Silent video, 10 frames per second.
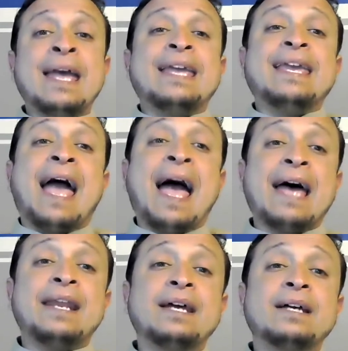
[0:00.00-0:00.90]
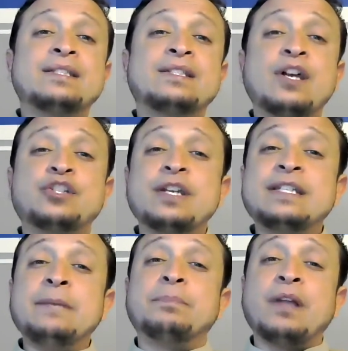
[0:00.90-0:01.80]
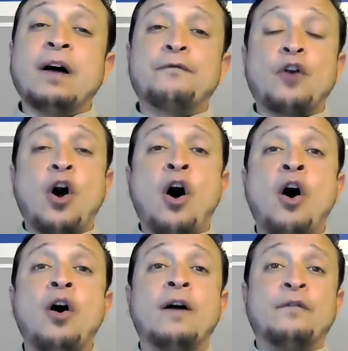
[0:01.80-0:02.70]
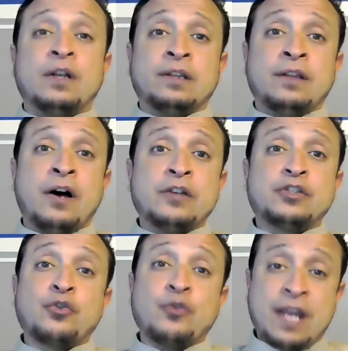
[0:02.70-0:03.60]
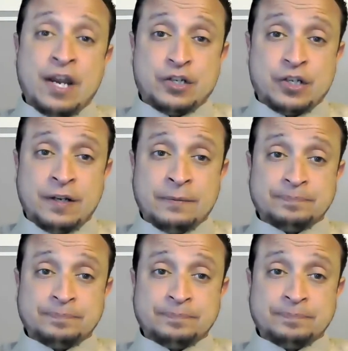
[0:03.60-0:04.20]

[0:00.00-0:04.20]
he had such a deep love for all of Allah's creation.